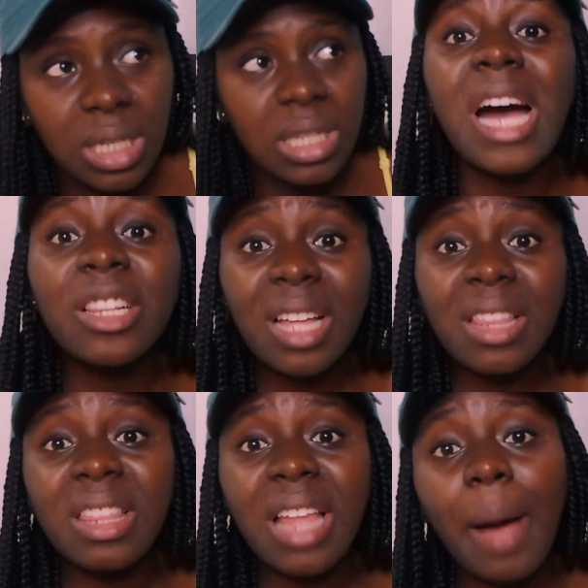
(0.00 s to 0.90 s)
it.
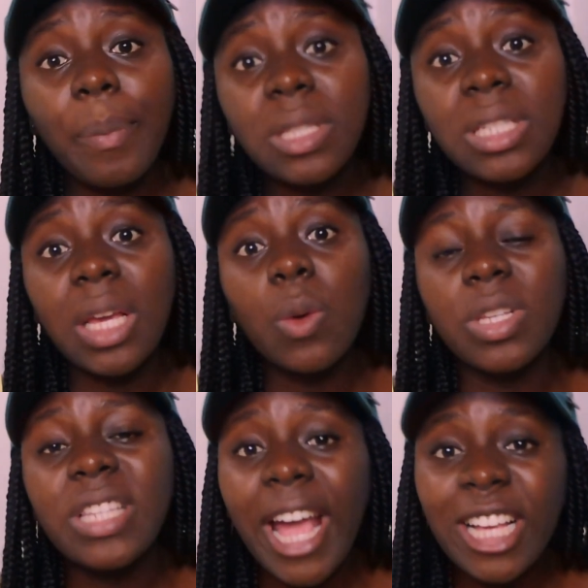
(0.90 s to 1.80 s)
Another thing that happened today
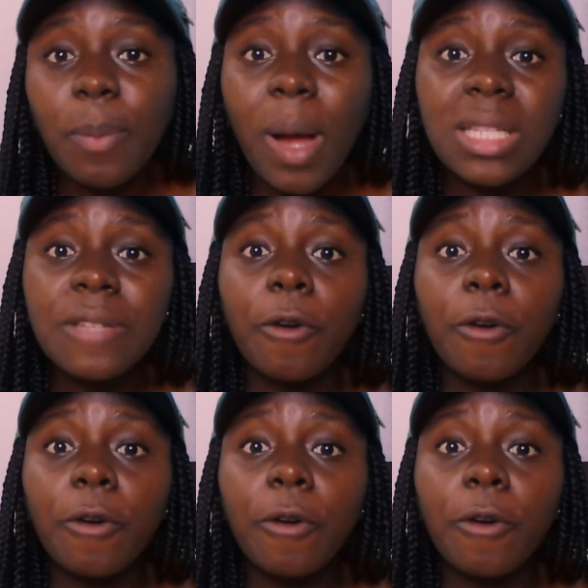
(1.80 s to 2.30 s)
was experts